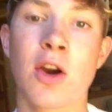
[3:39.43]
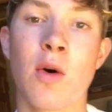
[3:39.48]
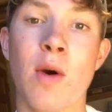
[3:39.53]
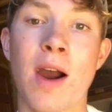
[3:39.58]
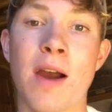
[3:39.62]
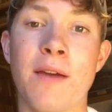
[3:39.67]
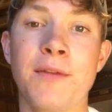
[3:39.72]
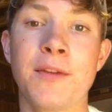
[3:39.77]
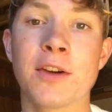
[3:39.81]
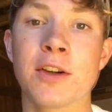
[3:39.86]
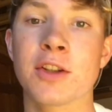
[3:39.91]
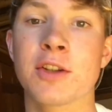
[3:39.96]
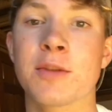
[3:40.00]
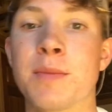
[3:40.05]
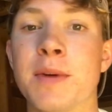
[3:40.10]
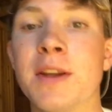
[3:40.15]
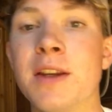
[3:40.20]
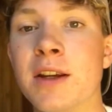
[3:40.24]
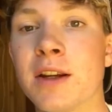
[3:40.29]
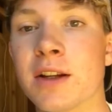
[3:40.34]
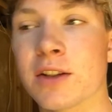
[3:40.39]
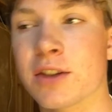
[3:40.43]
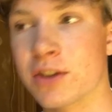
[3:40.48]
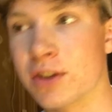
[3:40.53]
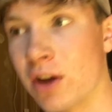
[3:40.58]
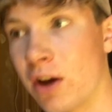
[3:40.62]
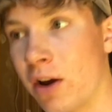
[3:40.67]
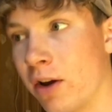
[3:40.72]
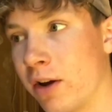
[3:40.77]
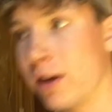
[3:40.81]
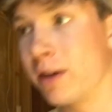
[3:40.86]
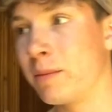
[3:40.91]
after spending a
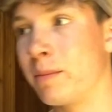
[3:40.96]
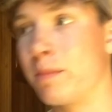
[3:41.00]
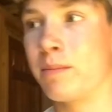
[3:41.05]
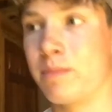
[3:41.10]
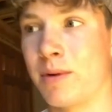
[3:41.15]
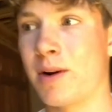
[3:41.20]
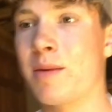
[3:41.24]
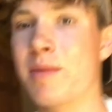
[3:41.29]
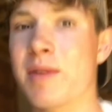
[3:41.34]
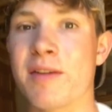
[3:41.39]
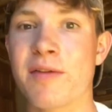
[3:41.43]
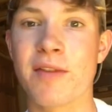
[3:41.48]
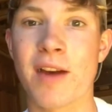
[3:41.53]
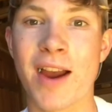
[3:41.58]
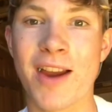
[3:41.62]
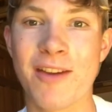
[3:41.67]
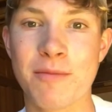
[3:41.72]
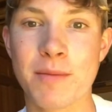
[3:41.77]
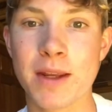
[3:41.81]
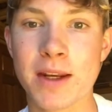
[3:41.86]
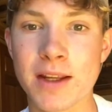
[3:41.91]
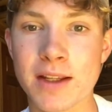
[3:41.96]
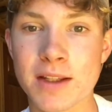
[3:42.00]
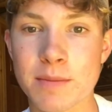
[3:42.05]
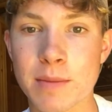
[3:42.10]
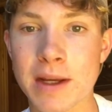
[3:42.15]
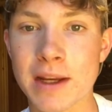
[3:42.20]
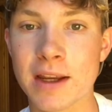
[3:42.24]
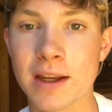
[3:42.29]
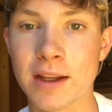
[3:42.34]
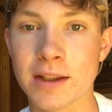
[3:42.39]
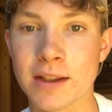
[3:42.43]
solid probably 5 minutes
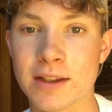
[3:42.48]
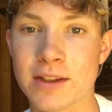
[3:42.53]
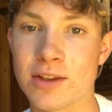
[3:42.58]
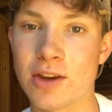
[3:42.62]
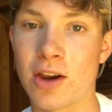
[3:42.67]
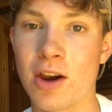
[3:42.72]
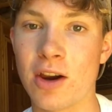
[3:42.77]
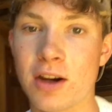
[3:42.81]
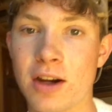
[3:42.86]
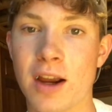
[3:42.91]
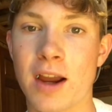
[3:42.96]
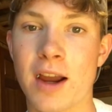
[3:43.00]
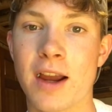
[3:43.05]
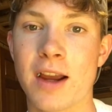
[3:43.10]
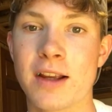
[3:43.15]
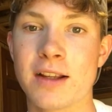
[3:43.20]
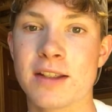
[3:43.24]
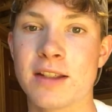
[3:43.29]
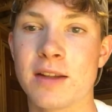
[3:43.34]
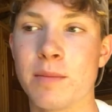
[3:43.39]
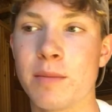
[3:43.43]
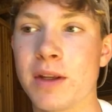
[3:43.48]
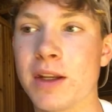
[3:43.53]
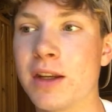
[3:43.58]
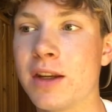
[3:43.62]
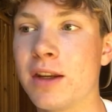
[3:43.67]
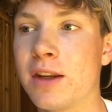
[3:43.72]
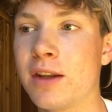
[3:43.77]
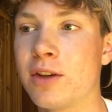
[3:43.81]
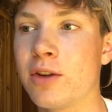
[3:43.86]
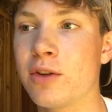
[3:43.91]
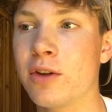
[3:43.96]
making this song, I submitted
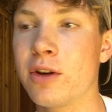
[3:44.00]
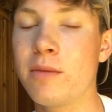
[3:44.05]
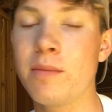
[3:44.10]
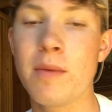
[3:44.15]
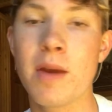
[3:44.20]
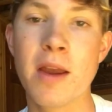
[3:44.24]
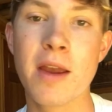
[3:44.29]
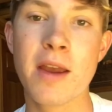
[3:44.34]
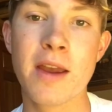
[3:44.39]
it to them,